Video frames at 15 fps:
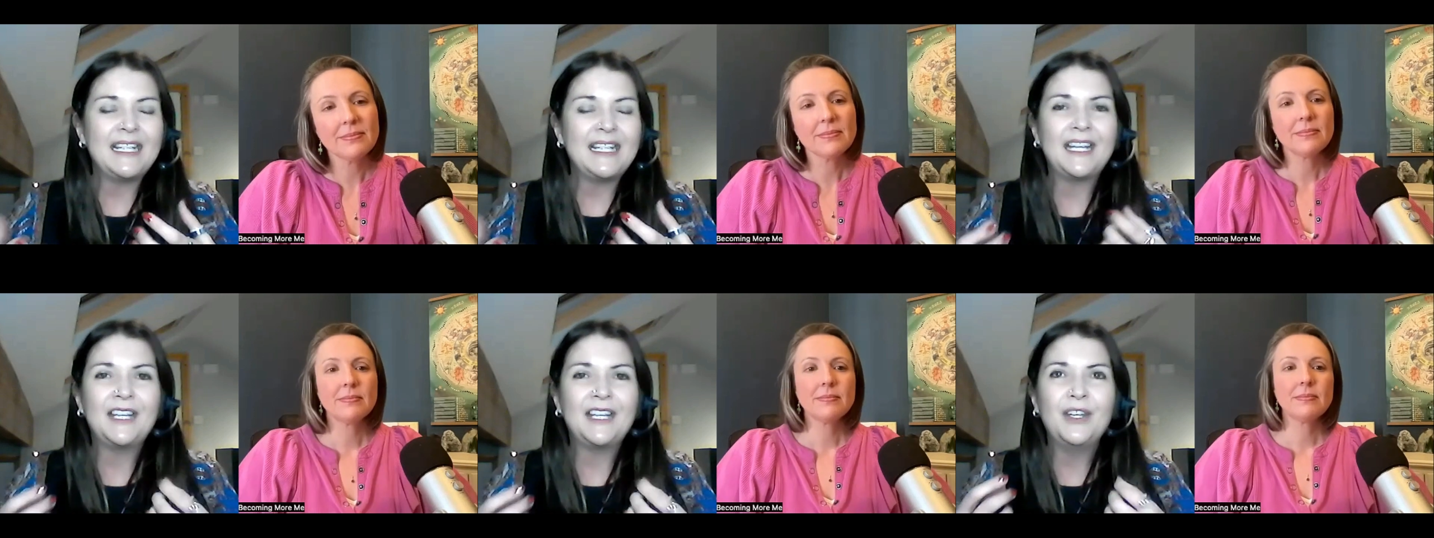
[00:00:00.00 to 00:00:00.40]

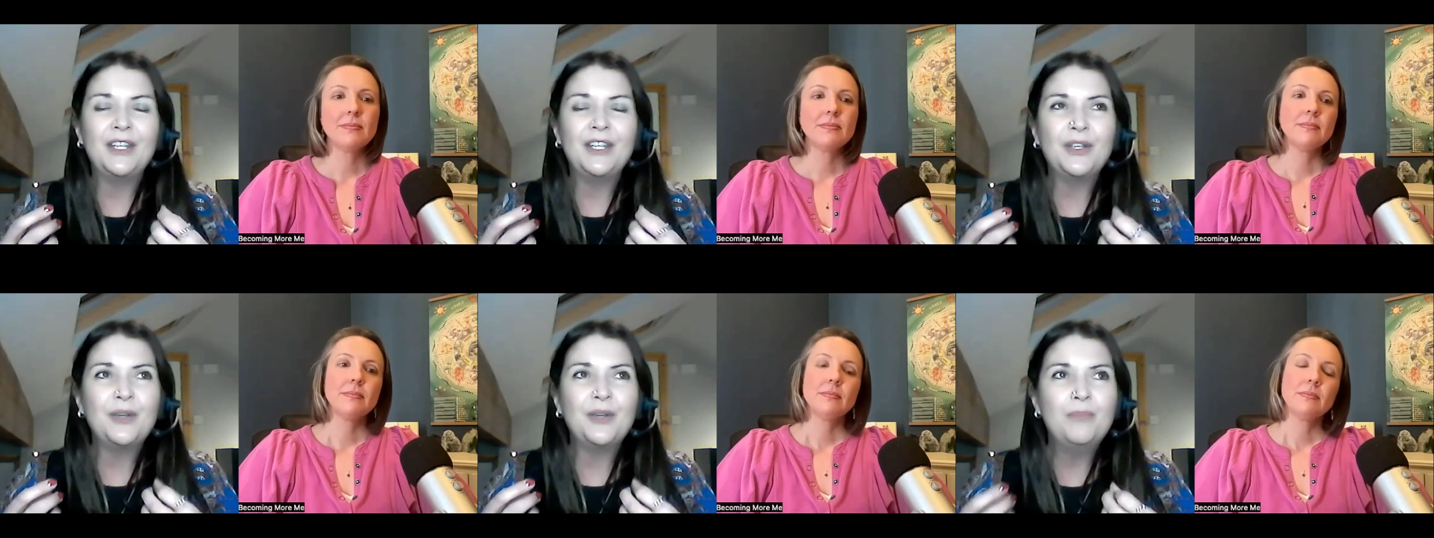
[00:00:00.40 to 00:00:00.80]
Speaker 1: like
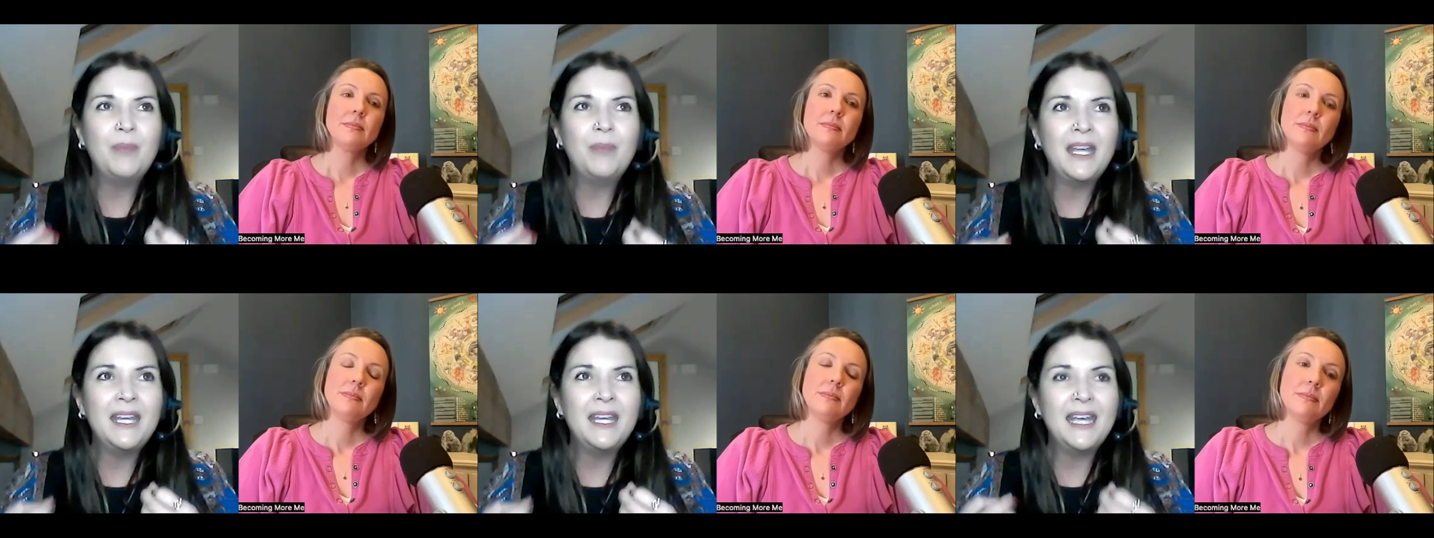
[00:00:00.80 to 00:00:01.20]
you can
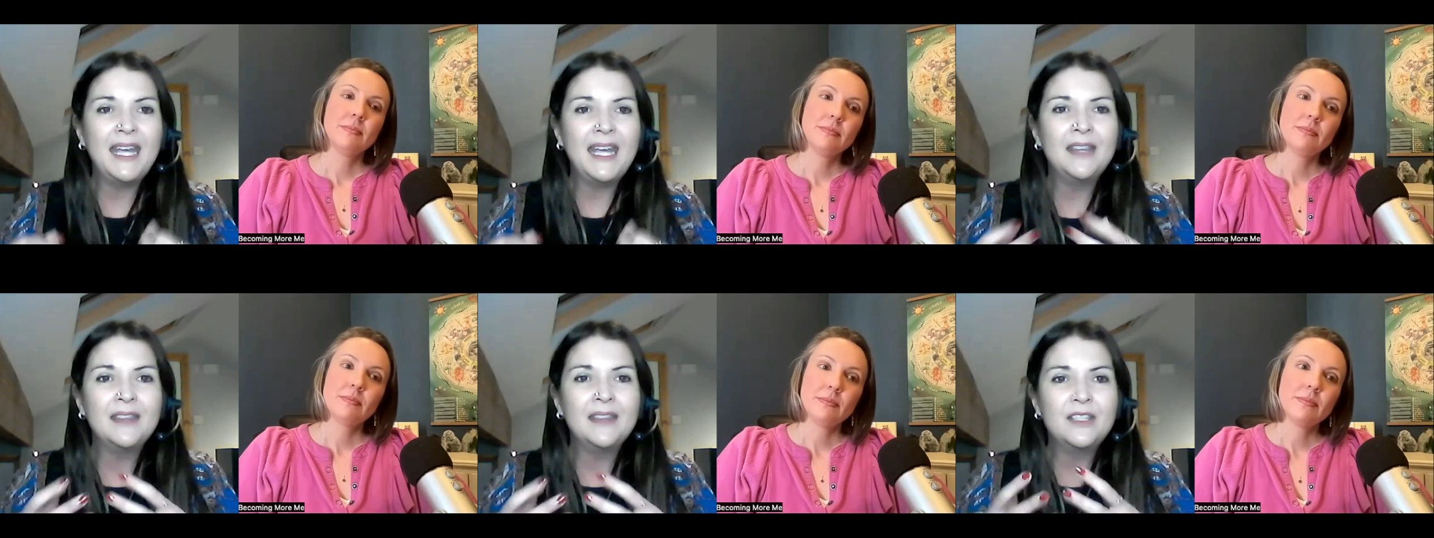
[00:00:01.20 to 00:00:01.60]
be
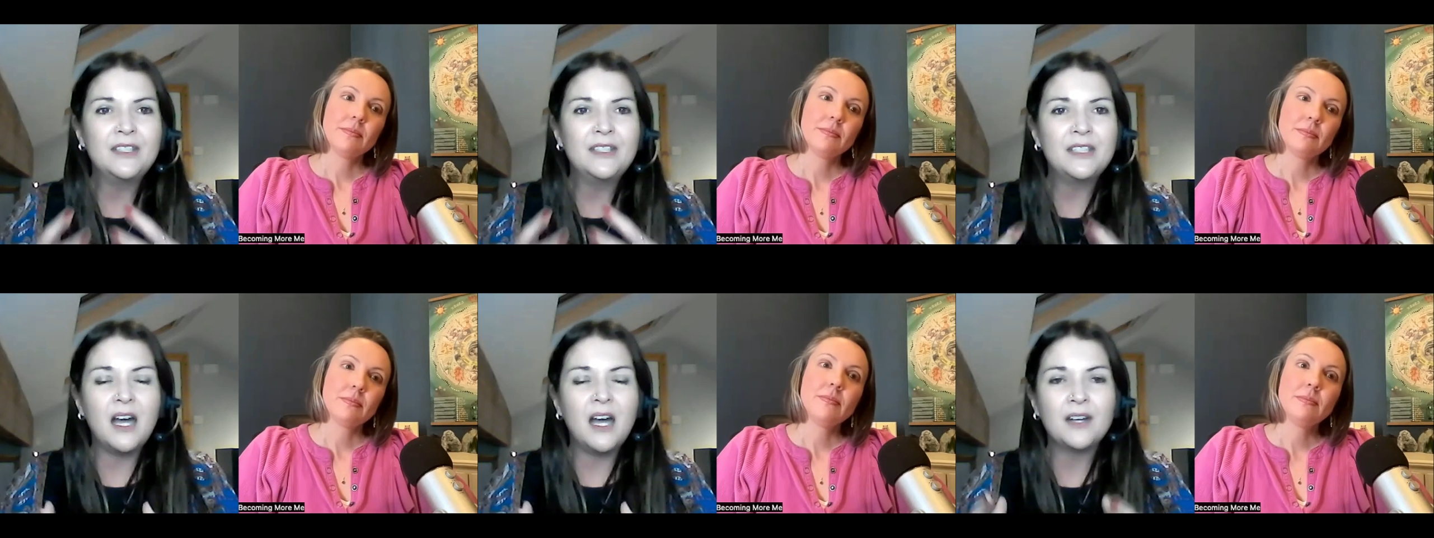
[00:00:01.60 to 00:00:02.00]
in the
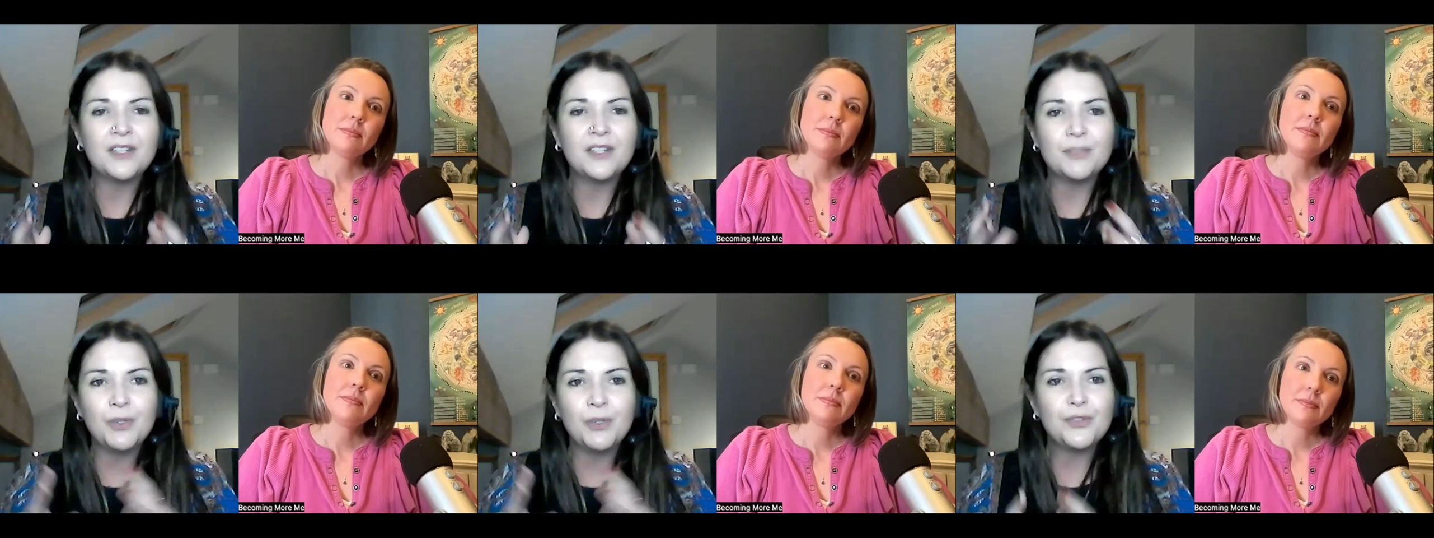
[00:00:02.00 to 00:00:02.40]

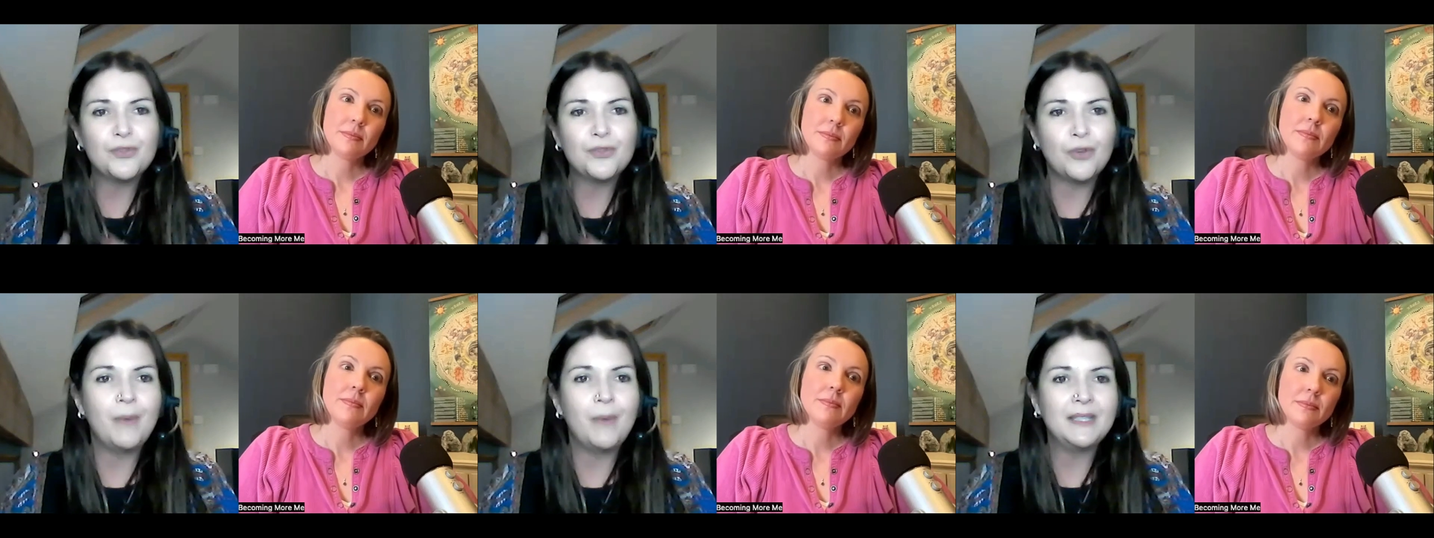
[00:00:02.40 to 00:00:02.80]
darkest,
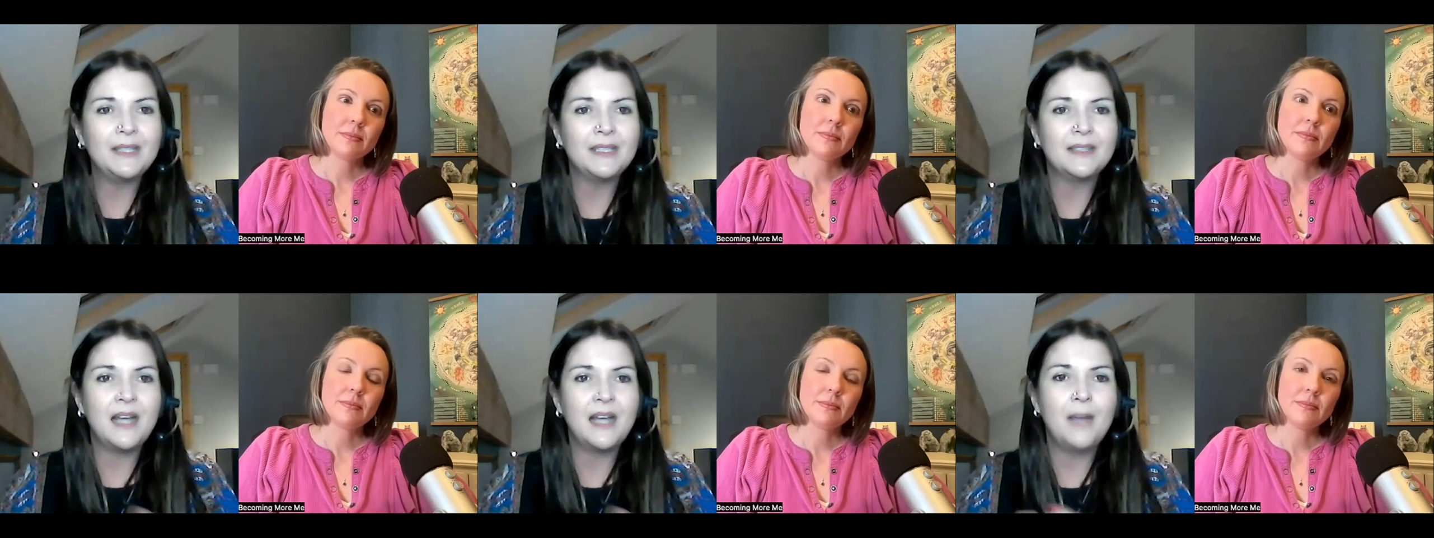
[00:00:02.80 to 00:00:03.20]
most
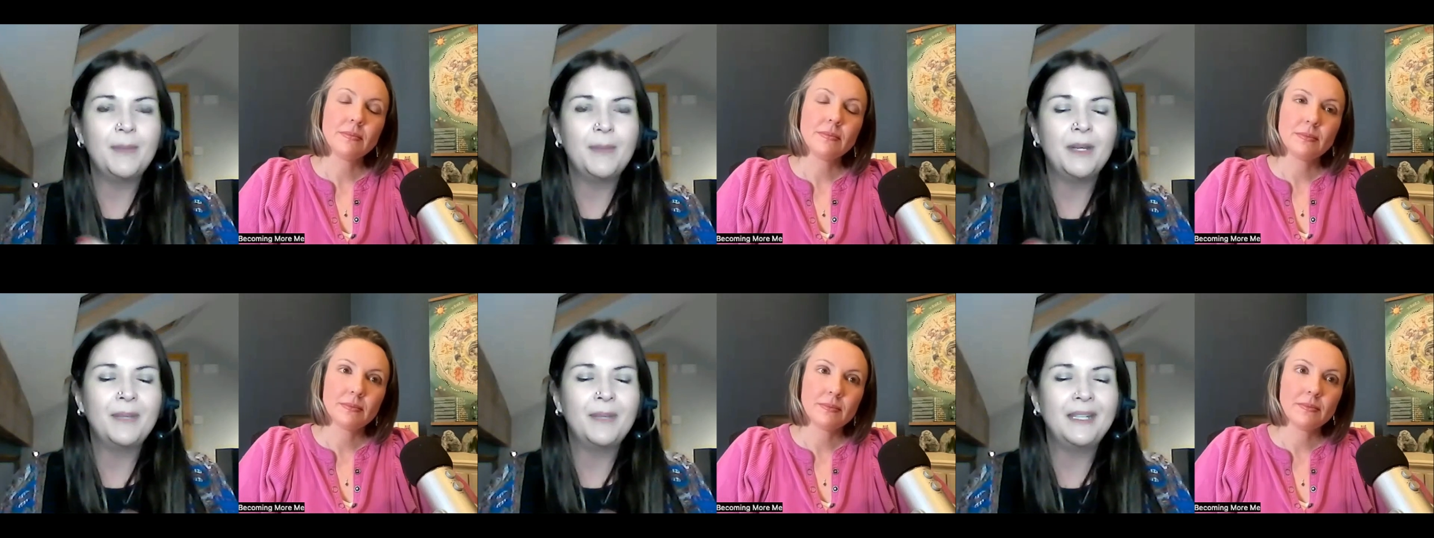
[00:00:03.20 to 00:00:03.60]
traumatic
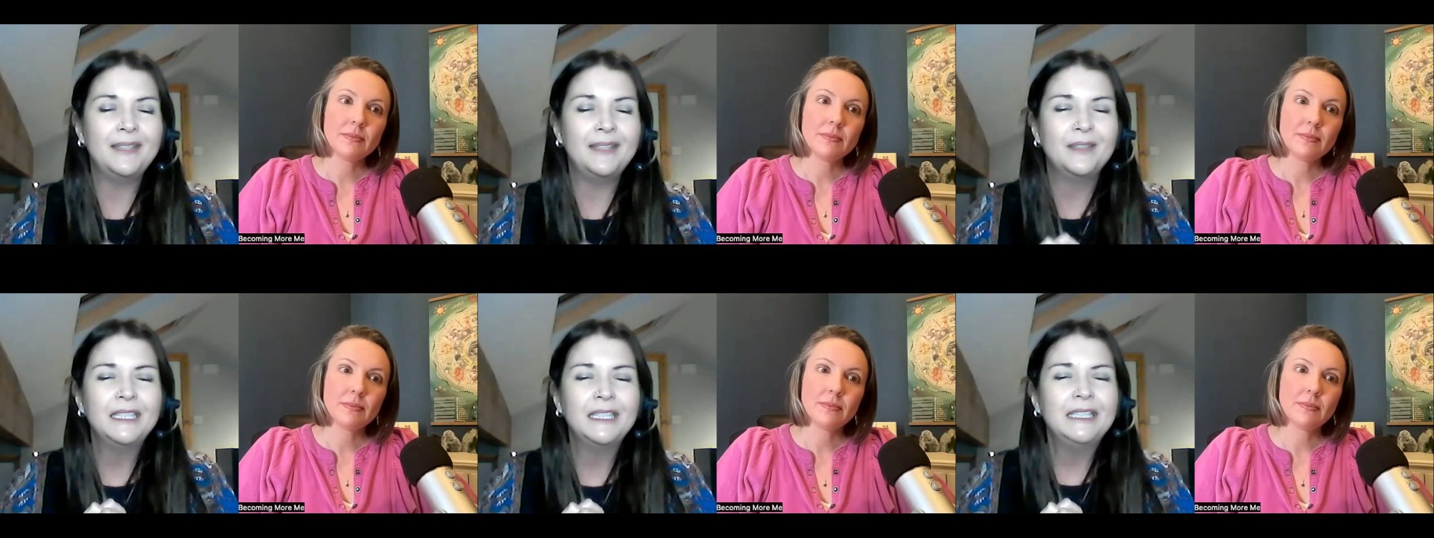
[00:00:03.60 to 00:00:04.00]
time. And I
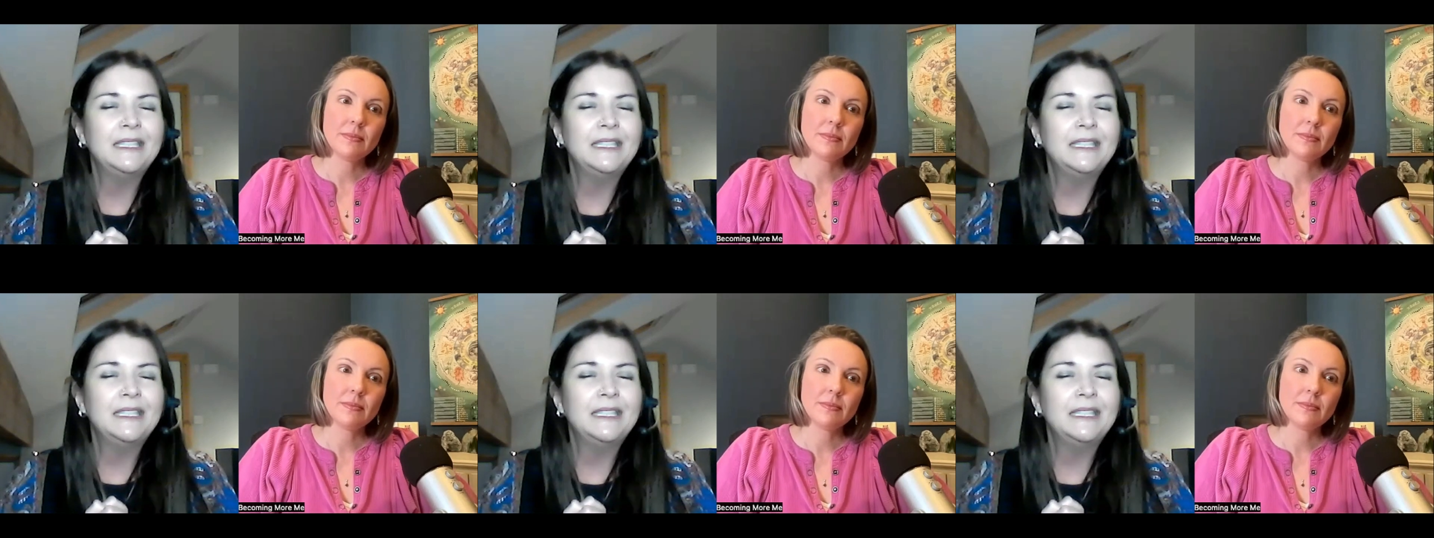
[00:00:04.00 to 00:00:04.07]
mean,